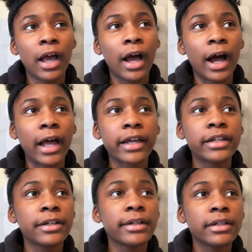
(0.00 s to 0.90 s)
I
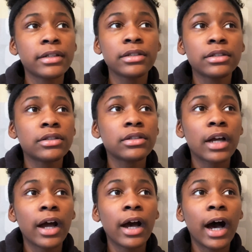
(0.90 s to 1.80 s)

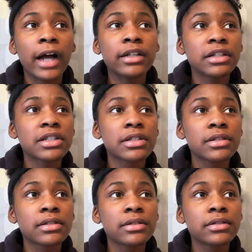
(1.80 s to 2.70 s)
just
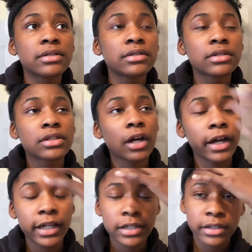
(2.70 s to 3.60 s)

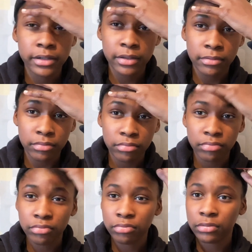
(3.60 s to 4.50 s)
started,
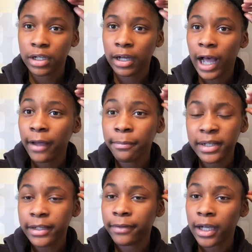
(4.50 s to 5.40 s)
I
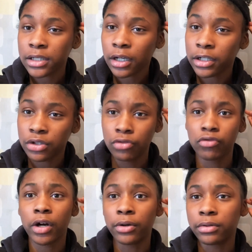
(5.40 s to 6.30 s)
believe I started to
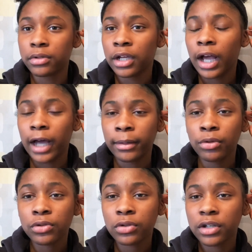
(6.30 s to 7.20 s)
grow. And I'm
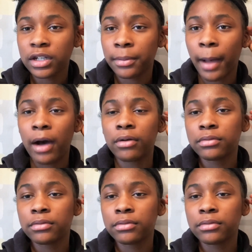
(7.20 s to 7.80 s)
not talking about